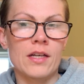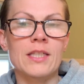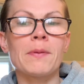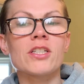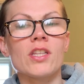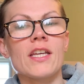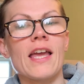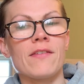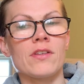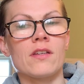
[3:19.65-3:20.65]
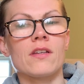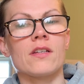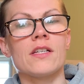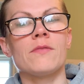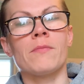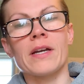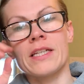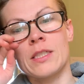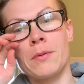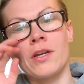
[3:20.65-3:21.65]
especially having my
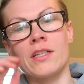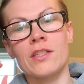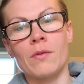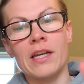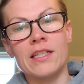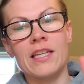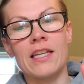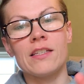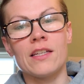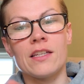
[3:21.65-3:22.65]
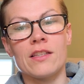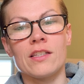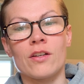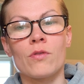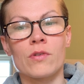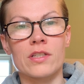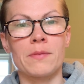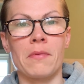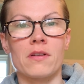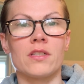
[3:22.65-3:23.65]
experience, so I attended the
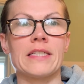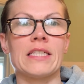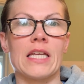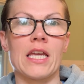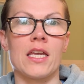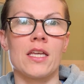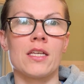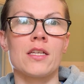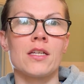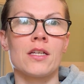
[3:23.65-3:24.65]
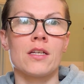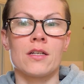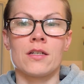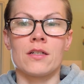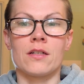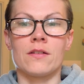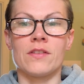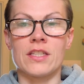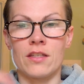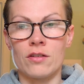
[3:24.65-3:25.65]
corresponding day
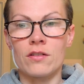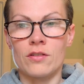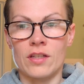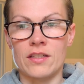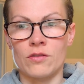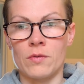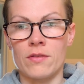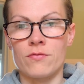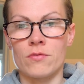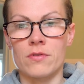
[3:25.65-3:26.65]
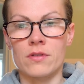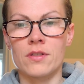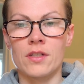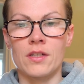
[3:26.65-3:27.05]
this year, 2024.